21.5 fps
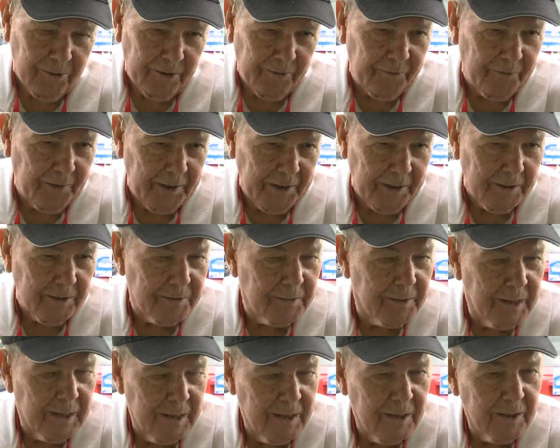the field,
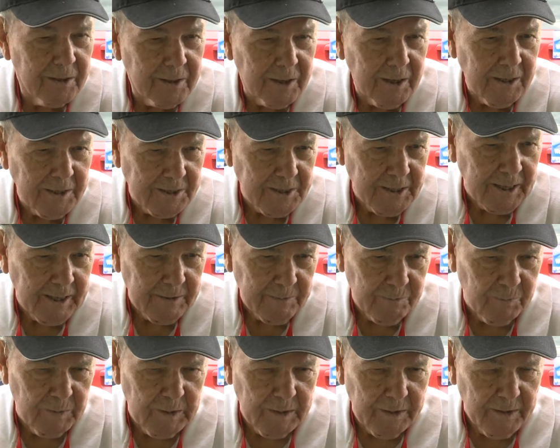because
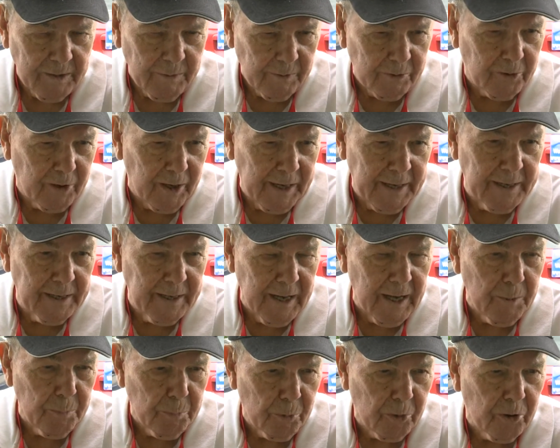the
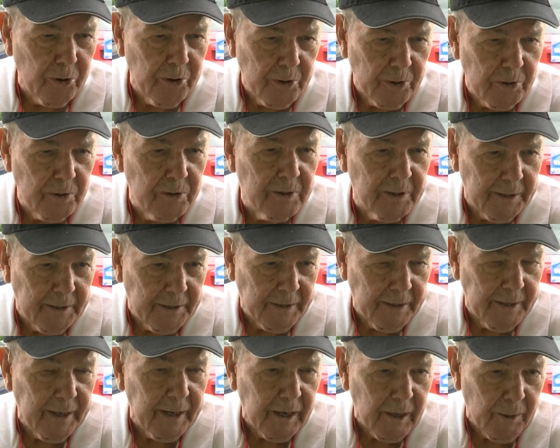cleanup crew
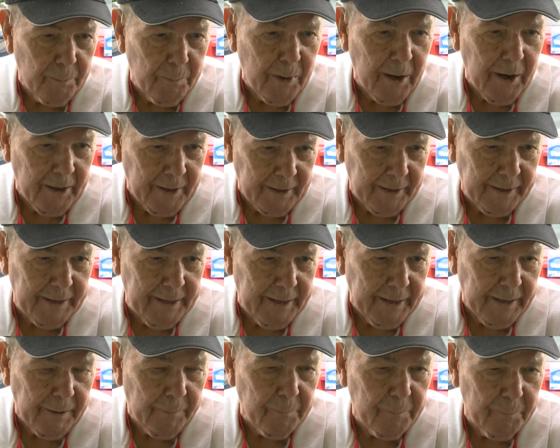couldn't get up there to
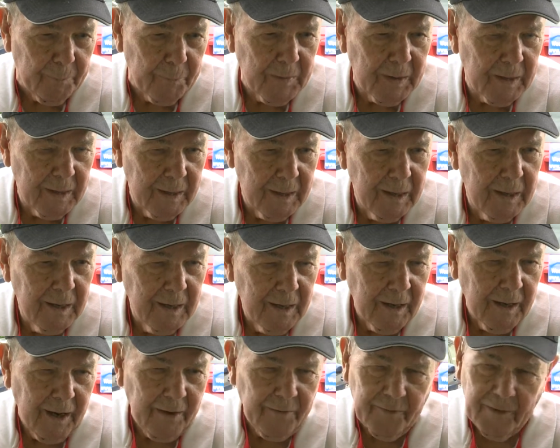get him.
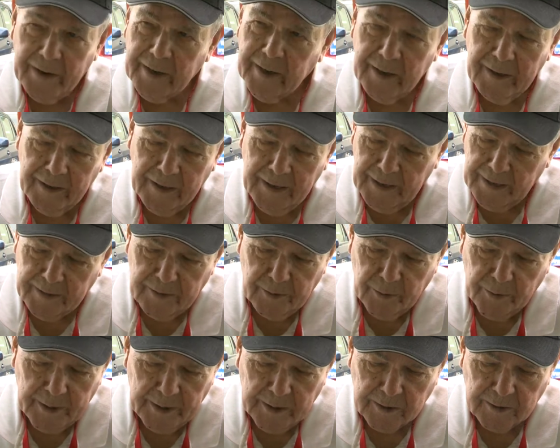And then another
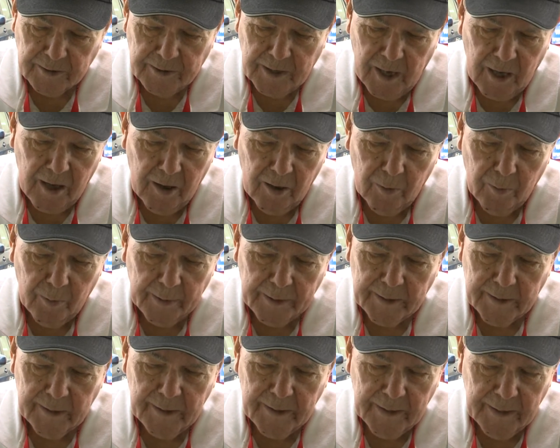real tall
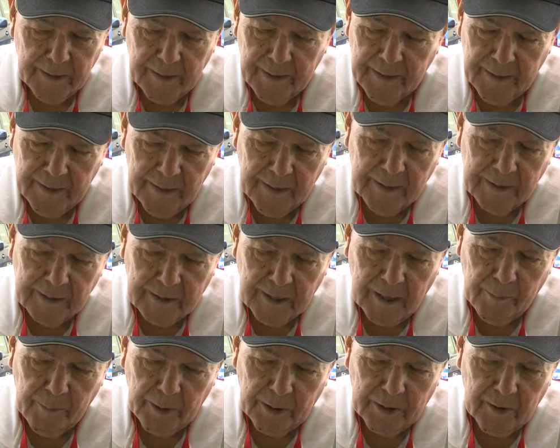one
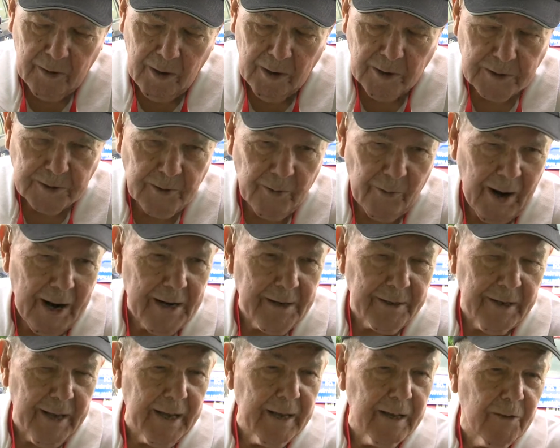come across
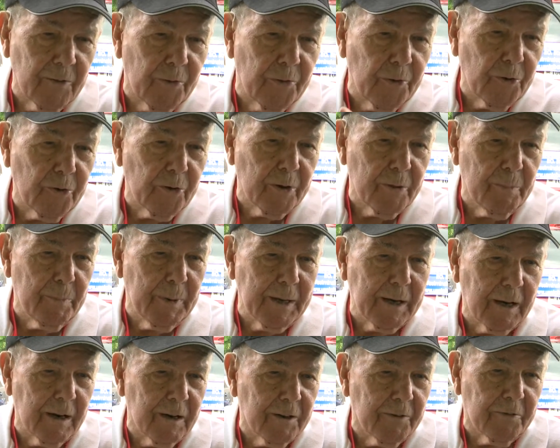right down through the
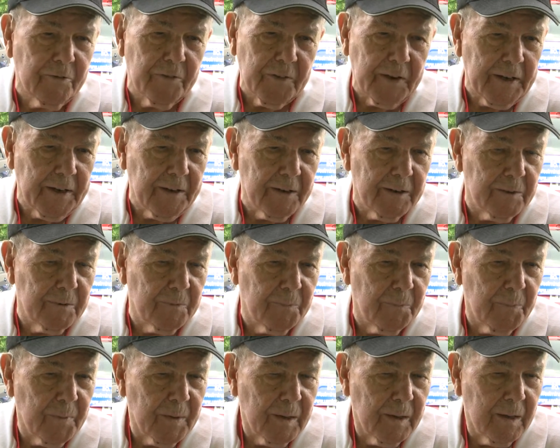middle of the field,
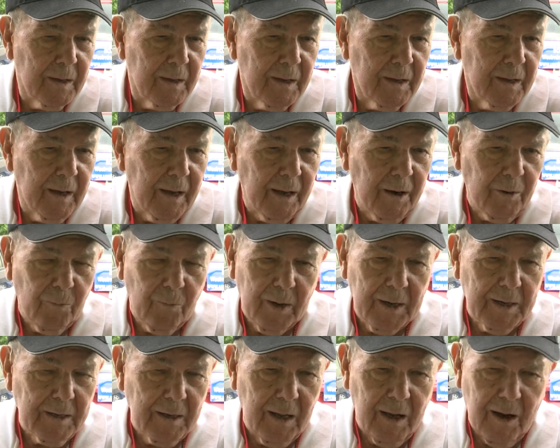and in
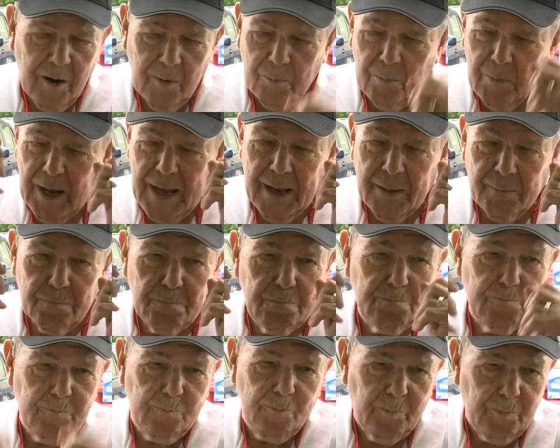one long bam,
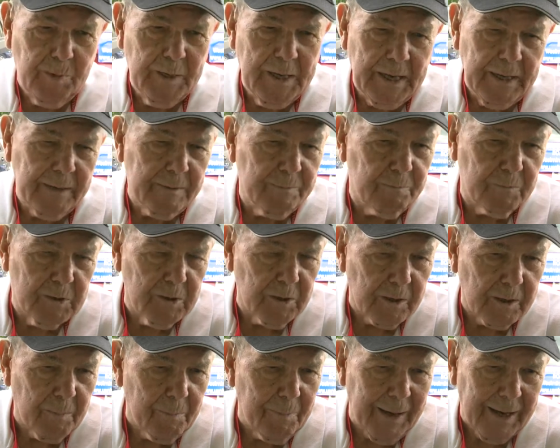he
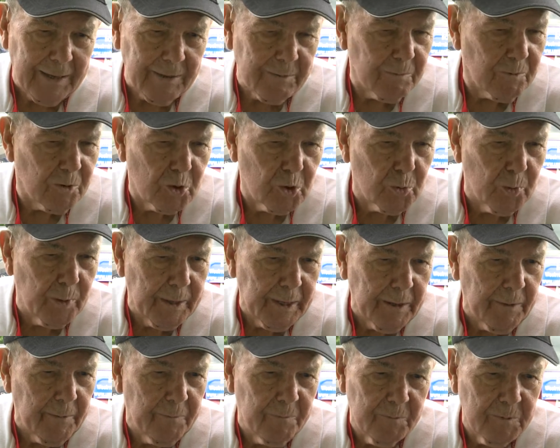took about
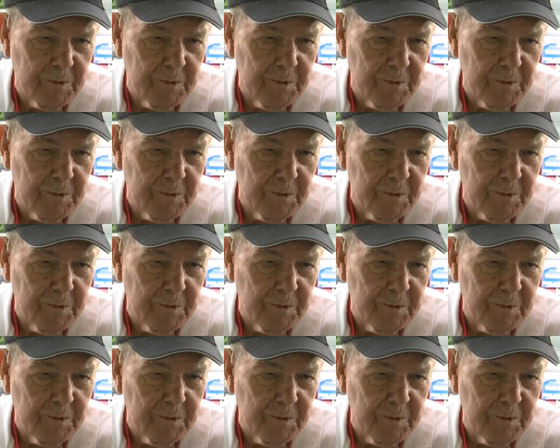20